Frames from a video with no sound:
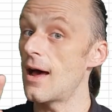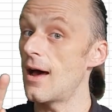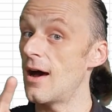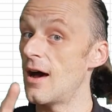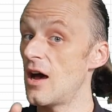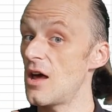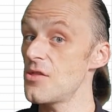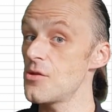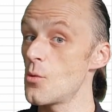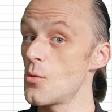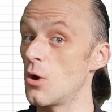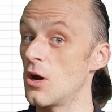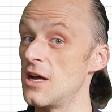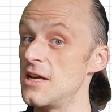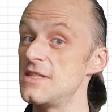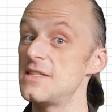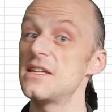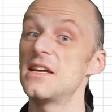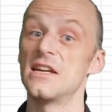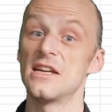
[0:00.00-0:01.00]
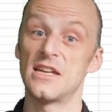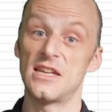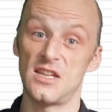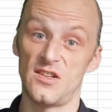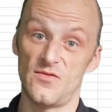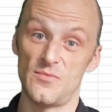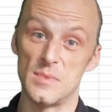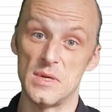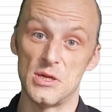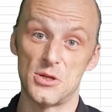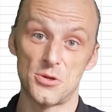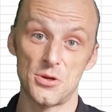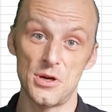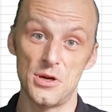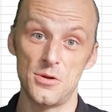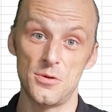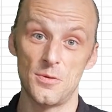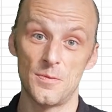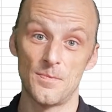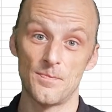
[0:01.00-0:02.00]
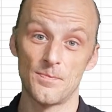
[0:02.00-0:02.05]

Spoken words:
otherwise give me true.